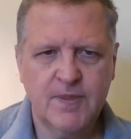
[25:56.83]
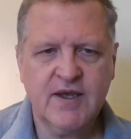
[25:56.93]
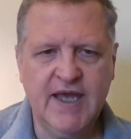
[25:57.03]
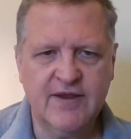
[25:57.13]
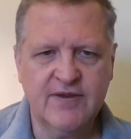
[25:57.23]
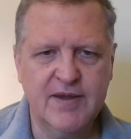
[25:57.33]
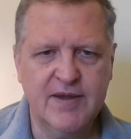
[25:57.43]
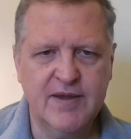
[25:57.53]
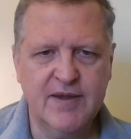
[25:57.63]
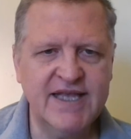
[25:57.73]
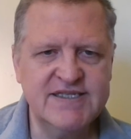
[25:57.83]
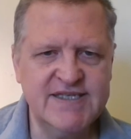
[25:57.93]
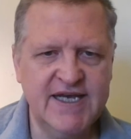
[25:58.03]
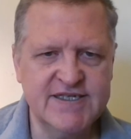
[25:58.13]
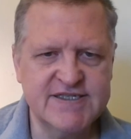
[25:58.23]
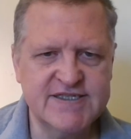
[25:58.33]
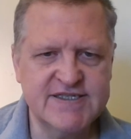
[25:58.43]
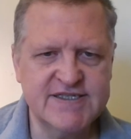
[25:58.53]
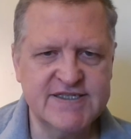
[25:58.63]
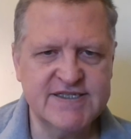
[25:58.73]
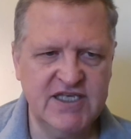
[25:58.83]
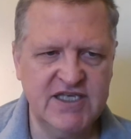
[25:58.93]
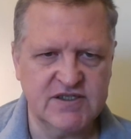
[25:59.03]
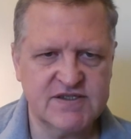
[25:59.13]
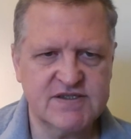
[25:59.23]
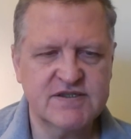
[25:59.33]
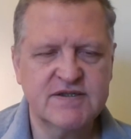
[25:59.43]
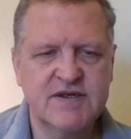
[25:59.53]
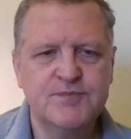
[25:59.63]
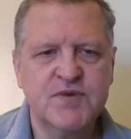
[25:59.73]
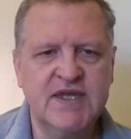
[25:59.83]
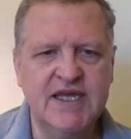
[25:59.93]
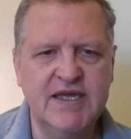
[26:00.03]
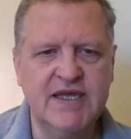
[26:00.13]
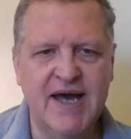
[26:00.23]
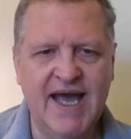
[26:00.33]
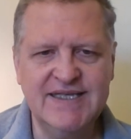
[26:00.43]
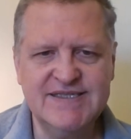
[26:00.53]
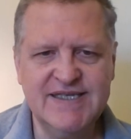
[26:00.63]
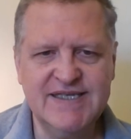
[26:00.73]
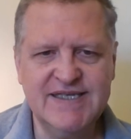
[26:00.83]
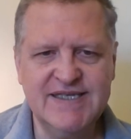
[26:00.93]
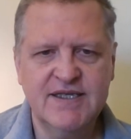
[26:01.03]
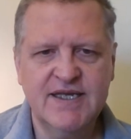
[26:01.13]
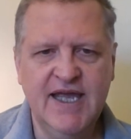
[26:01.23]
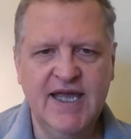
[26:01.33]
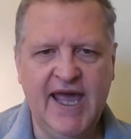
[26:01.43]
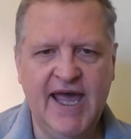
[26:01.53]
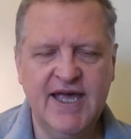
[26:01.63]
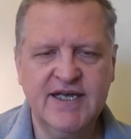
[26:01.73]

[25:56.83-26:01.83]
Okay, that mindset is contagious. Que mindset é